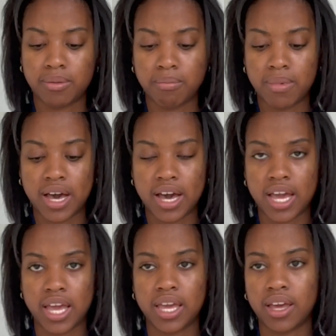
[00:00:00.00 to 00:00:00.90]

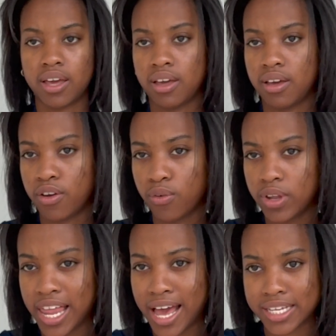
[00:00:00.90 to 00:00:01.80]
my
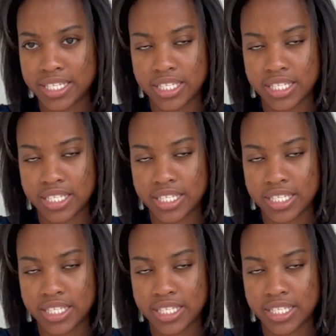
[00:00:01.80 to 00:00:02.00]
relaxed